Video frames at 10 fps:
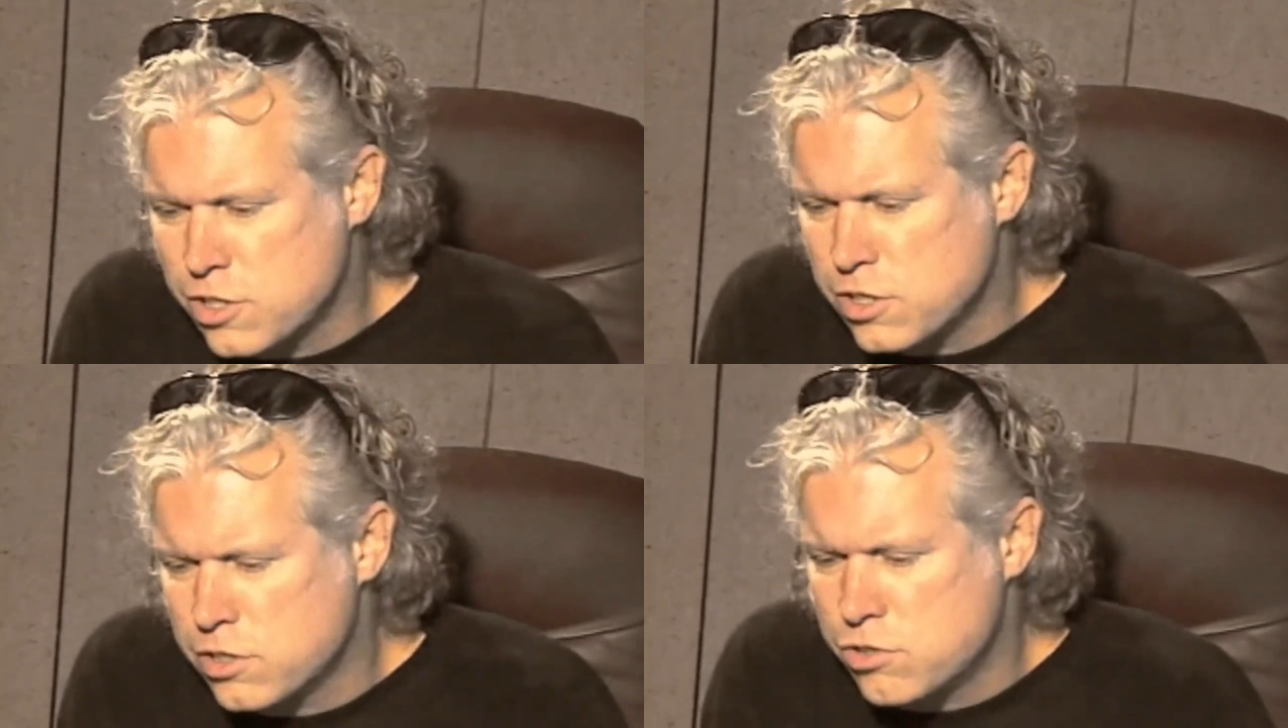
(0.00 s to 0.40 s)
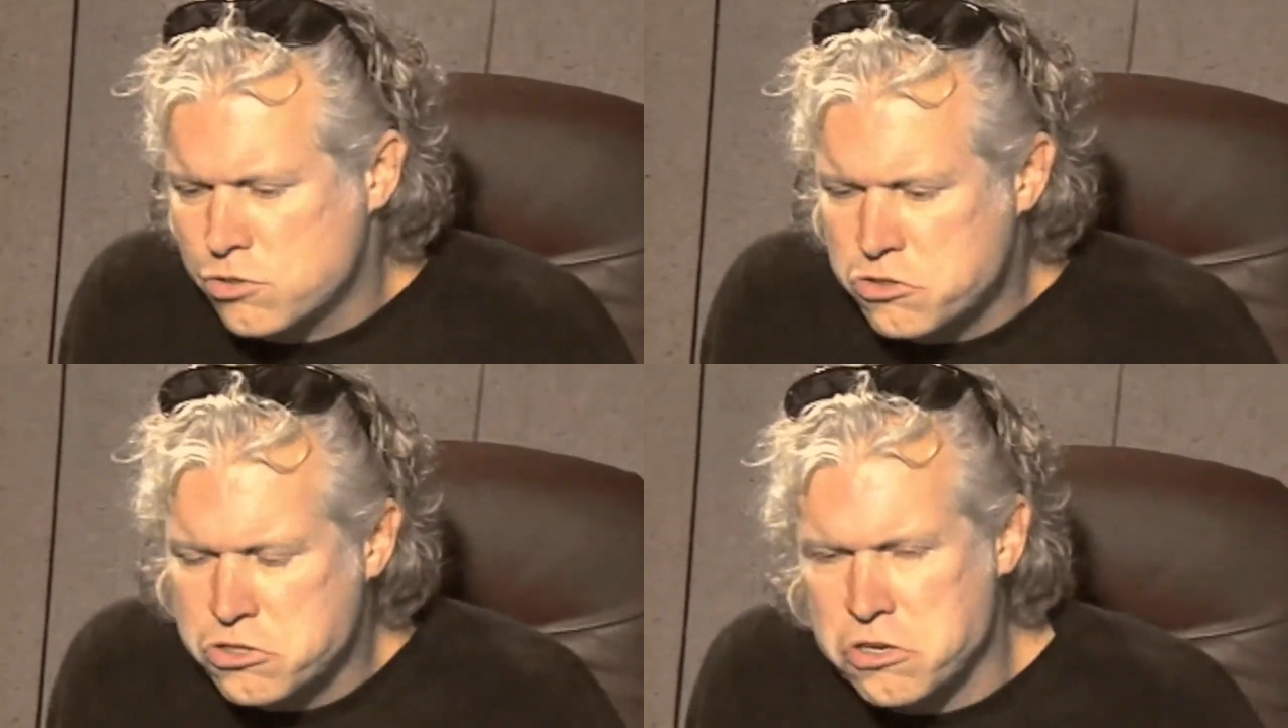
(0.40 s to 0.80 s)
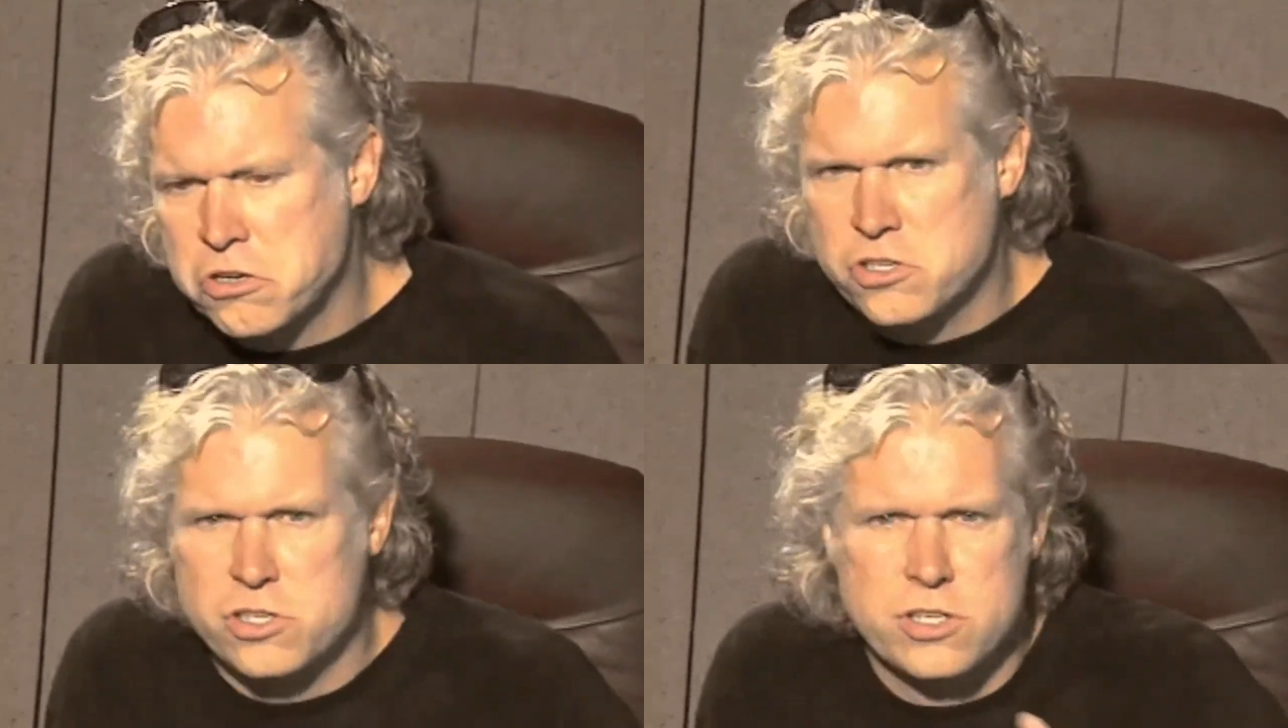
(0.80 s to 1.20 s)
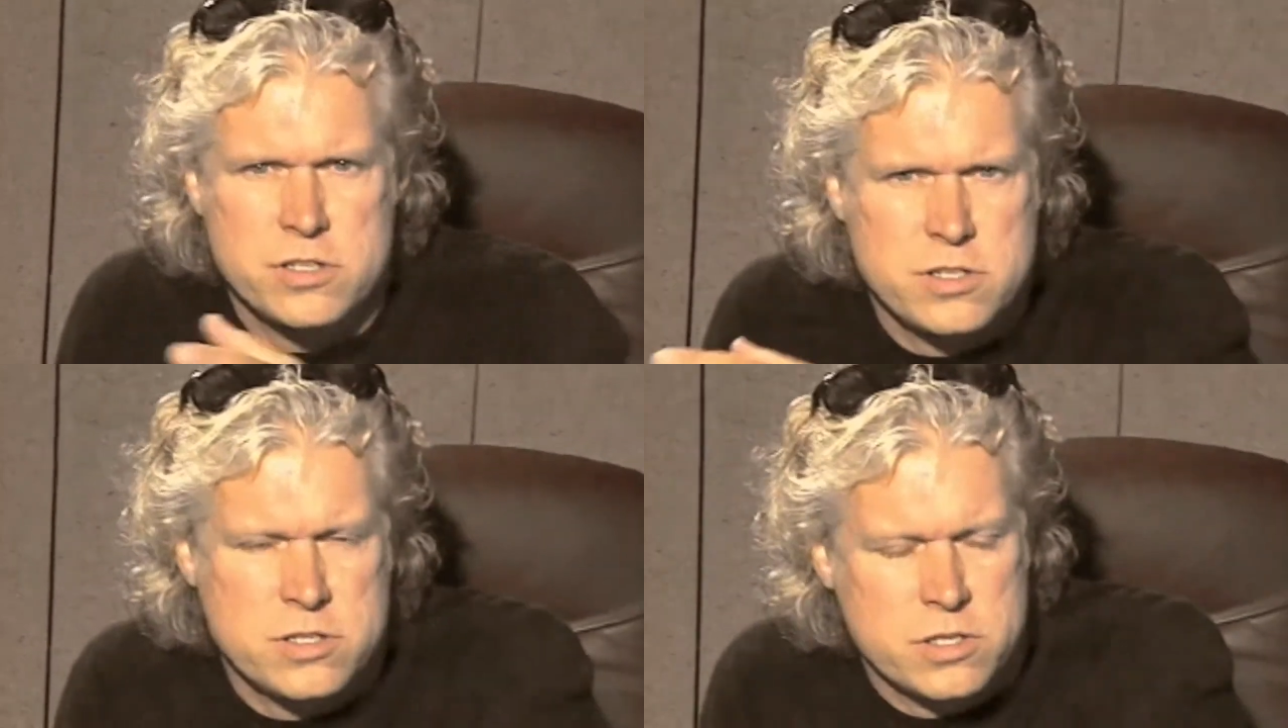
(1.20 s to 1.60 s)
the
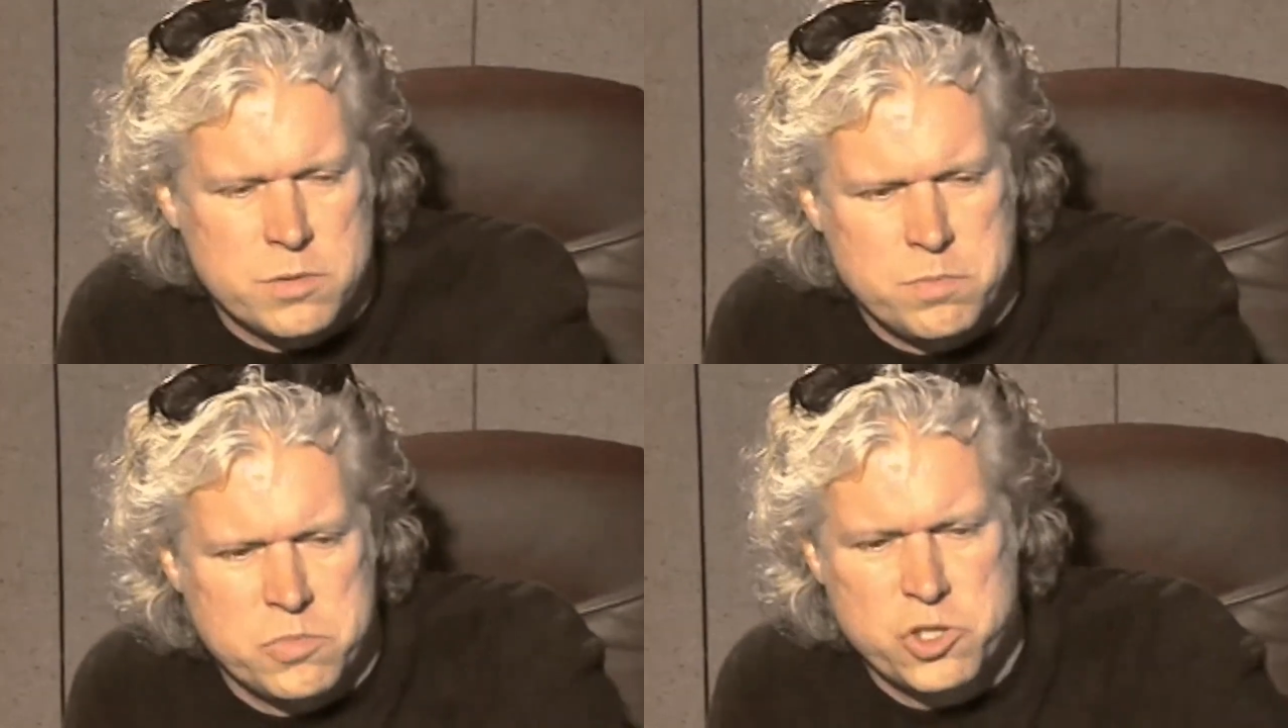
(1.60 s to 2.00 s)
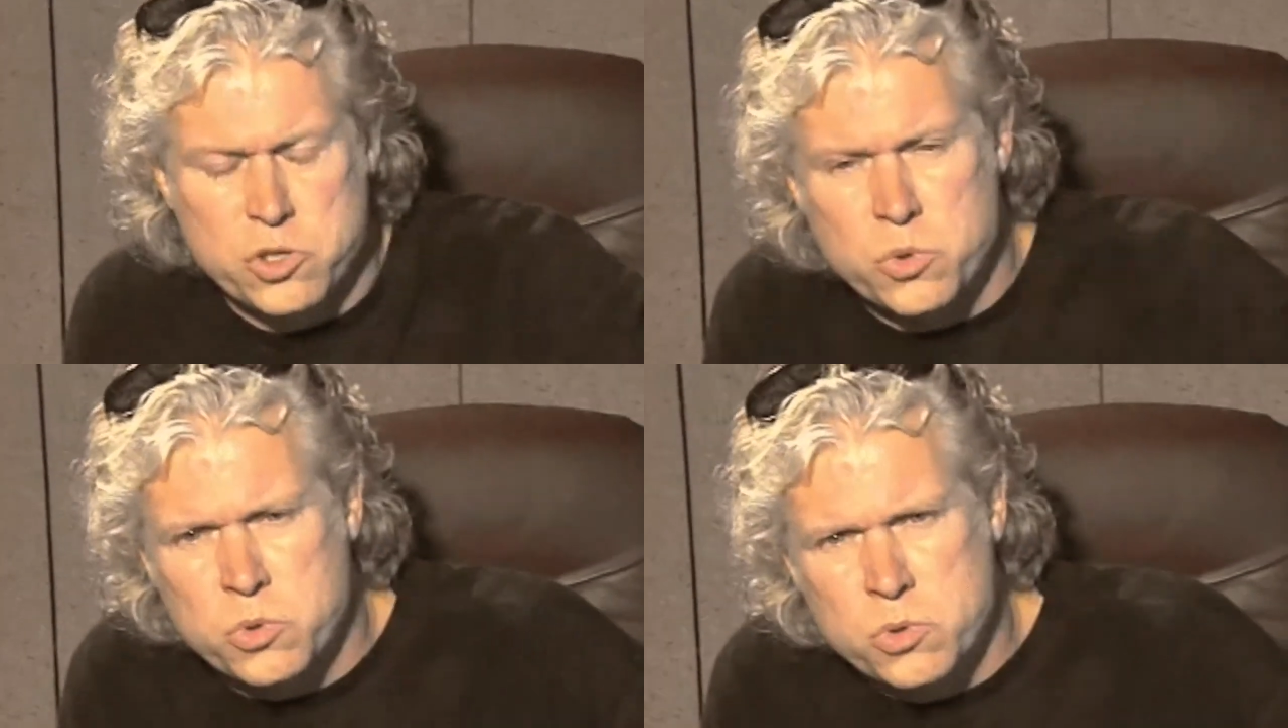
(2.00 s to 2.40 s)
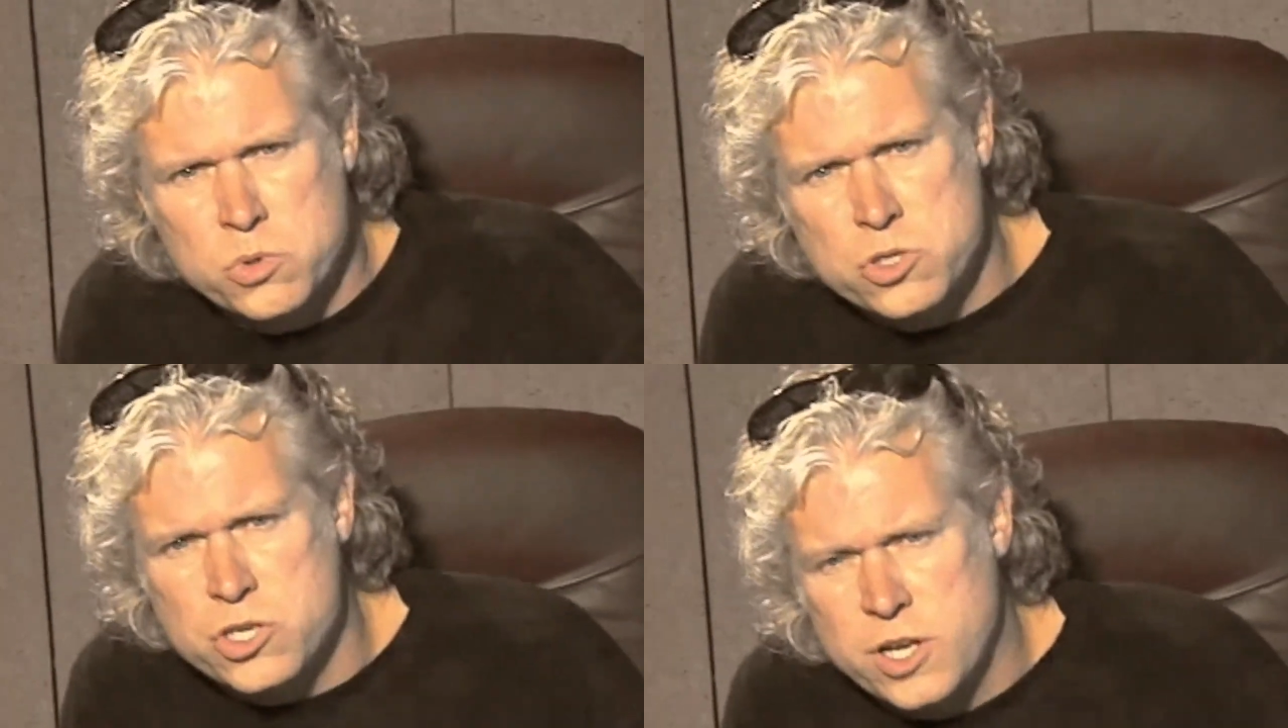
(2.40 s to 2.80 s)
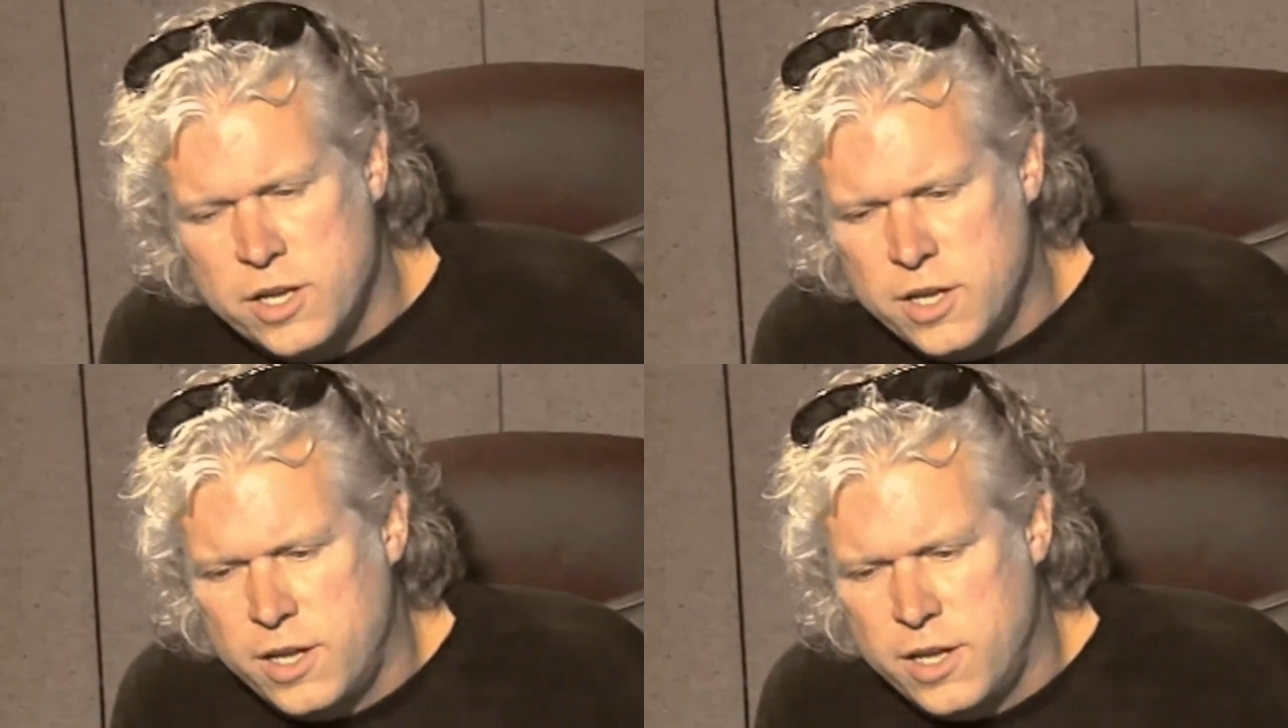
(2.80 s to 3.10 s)
churches, the schools.